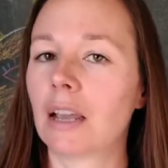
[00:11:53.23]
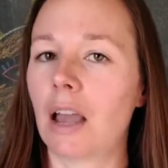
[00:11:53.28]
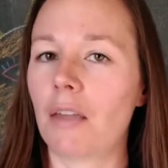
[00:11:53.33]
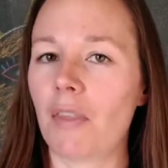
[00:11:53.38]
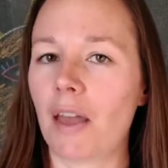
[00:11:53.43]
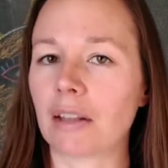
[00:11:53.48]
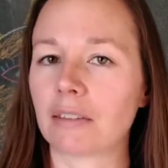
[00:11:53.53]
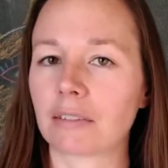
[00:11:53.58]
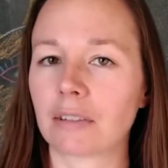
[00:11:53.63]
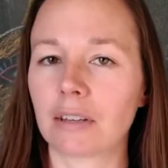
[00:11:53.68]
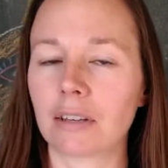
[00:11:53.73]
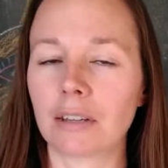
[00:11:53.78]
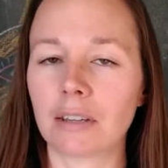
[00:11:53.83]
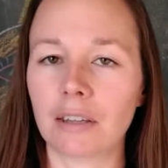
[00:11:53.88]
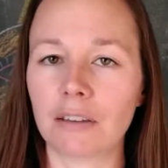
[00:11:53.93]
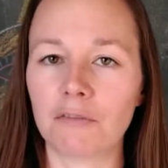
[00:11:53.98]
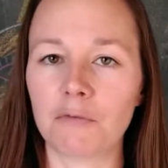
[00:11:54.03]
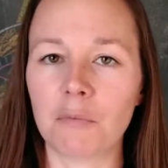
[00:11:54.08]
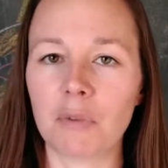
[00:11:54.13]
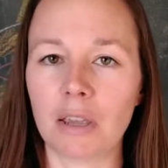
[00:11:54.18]
And that's going to
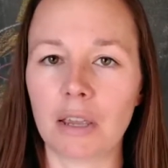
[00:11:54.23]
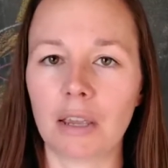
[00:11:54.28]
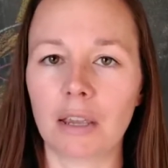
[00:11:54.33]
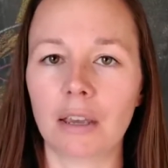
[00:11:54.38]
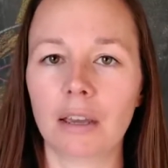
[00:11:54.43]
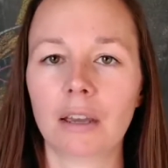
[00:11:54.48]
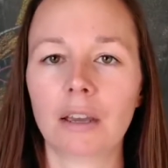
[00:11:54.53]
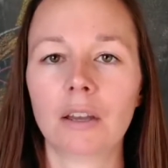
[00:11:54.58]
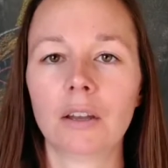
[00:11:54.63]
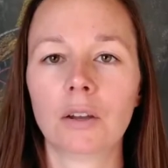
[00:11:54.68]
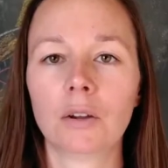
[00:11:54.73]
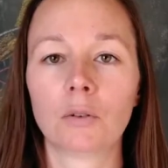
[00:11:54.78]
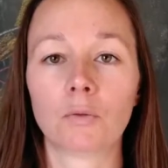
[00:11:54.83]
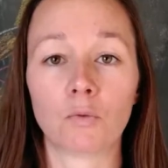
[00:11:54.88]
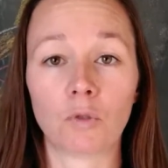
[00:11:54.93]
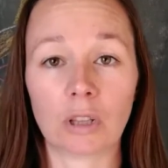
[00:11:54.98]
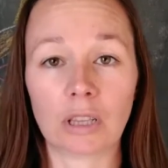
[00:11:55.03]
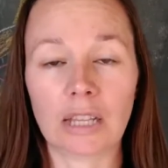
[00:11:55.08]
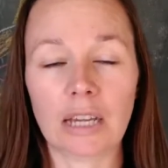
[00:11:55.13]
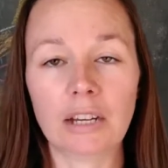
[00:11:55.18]
give me
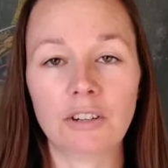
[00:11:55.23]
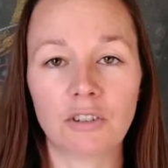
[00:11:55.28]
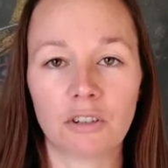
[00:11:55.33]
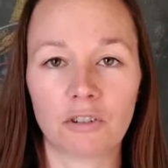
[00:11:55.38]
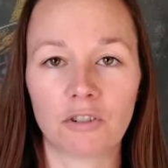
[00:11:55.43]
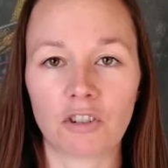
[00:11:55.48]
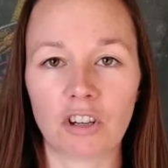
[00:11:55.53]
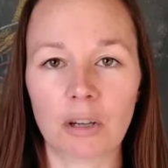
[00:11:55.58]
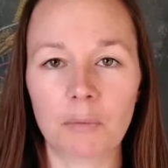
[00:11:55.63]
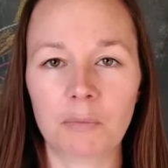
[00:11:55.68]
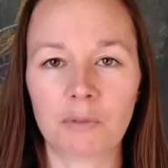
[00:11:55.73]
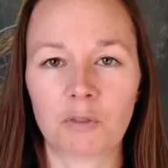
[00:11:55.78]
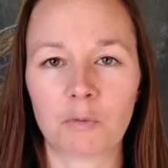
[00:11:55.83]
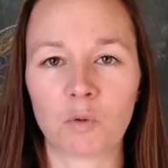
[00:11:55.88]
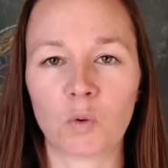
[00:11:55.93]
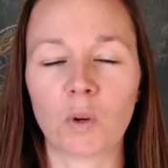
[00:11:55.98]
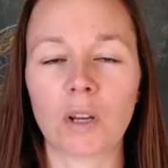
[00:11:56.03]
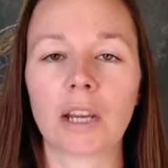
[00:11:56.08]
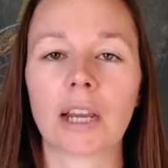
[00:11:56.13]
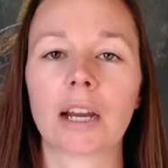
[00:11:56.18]
relationships
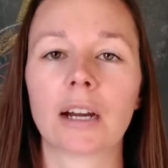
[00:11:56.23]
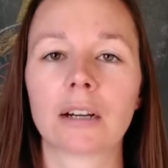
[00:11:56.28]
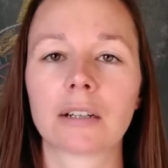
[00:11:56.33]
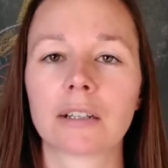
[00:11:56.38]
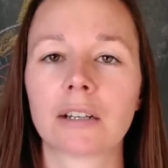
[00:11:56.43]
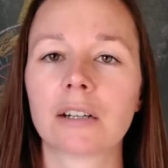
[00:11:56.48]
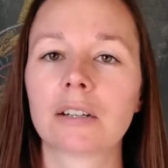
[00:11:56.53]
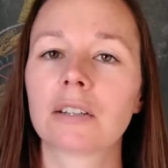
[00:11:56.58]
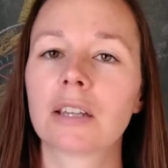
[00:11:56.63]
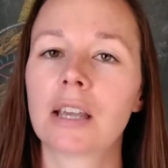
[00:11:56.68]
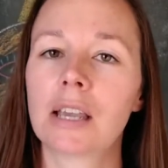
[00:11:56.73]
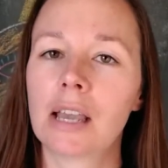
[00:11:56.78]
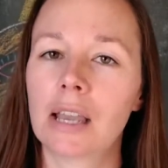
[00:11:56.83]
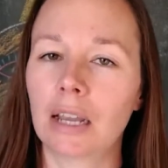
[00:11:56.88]
between characters.